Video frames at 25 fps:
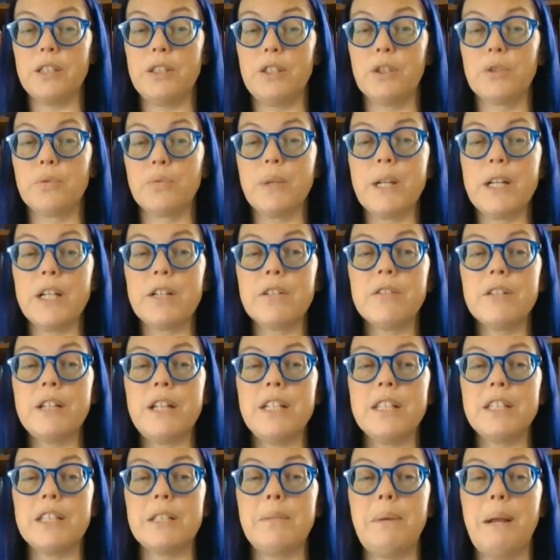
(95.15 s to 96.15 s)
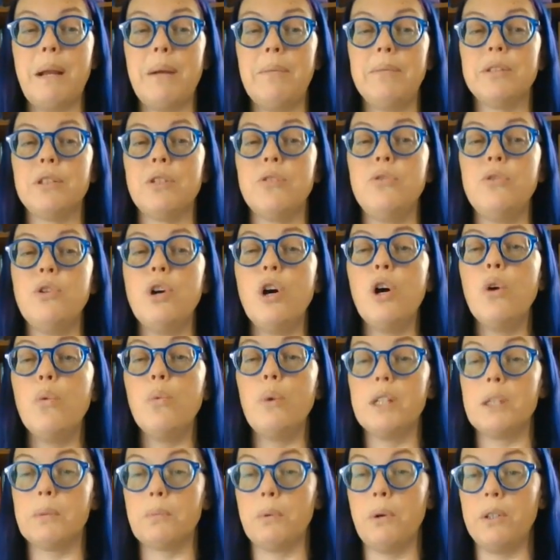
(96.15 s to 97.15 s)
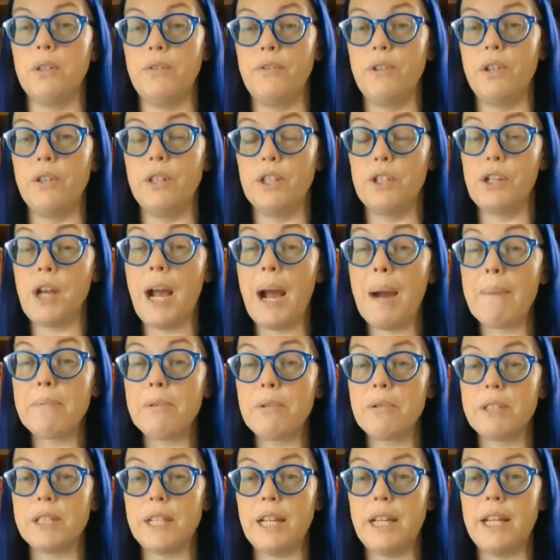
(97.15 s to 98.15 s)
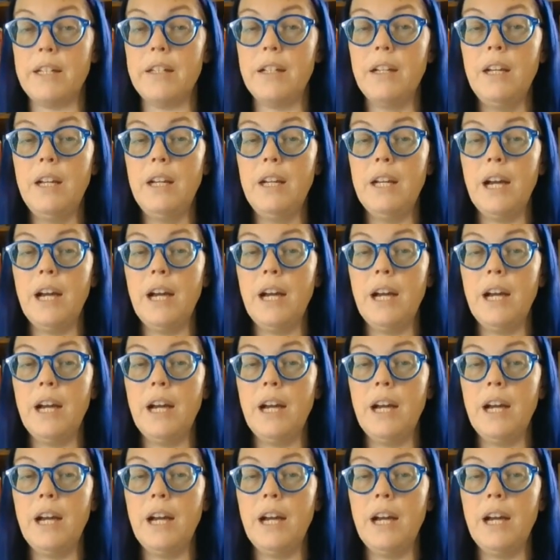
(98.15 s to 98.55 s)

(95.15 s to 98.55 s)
Your reader needs to be able to know which point of view the chapter's in